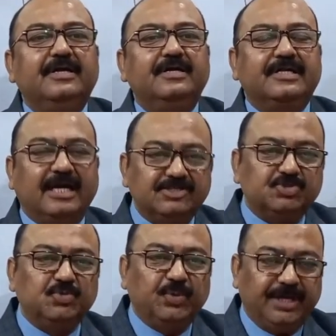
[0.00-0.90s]

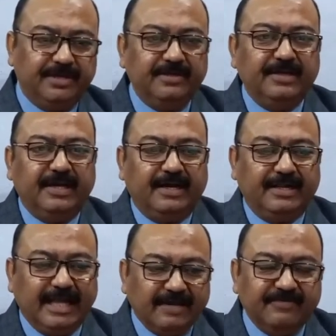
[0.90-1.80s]
classroom where
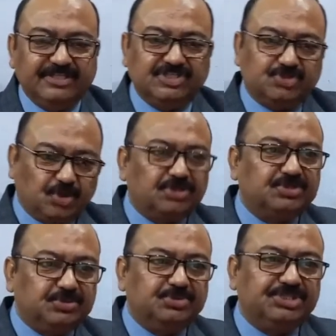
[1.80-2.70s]
language is taught
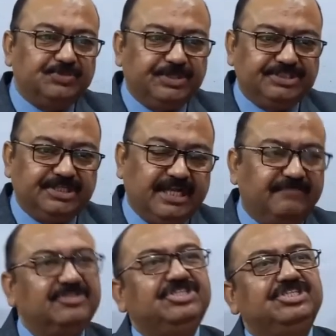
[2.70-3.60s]
through situational
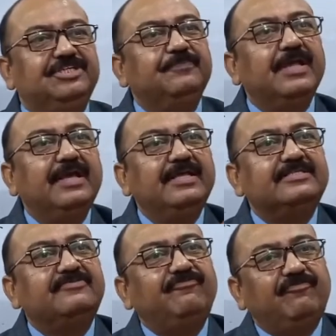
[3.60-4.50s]
language teaching.
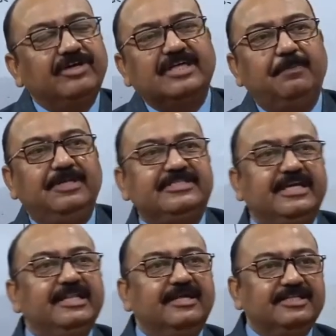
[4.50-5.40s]
So for example, say
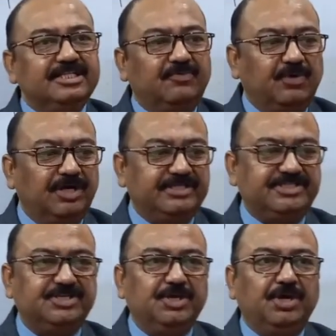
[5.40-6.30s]
in learning the
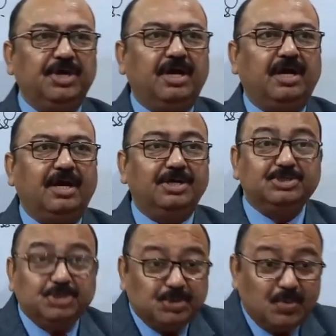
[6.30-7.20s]
words,
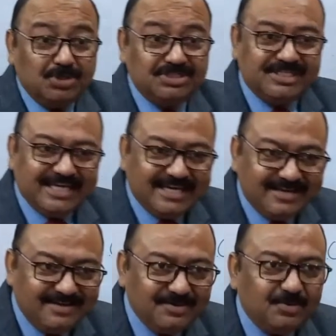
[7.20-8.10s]
do you want
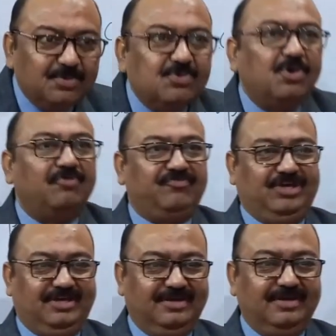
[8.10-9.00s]
tea or
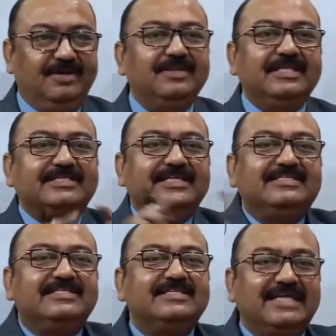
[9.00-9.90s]
coffee? This is
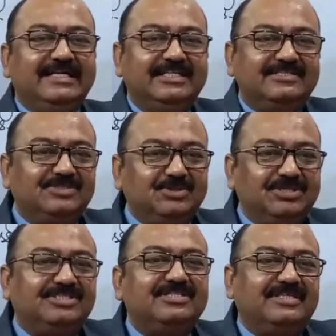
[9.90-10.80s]
a sentence,
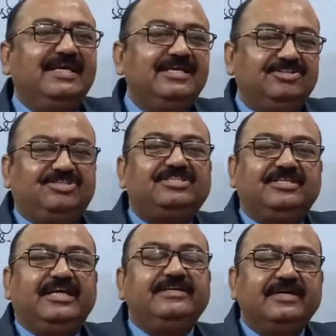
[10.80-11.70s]
this is a structure
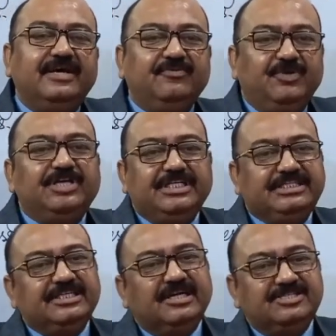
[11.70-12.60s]
that we are
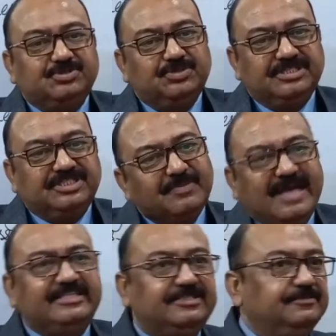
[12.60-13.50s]
teaching our students.
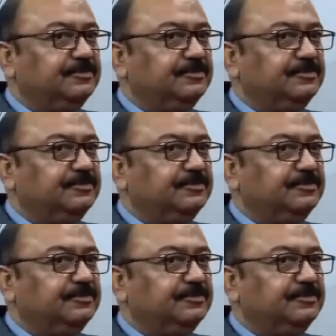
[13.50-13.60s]
Imagine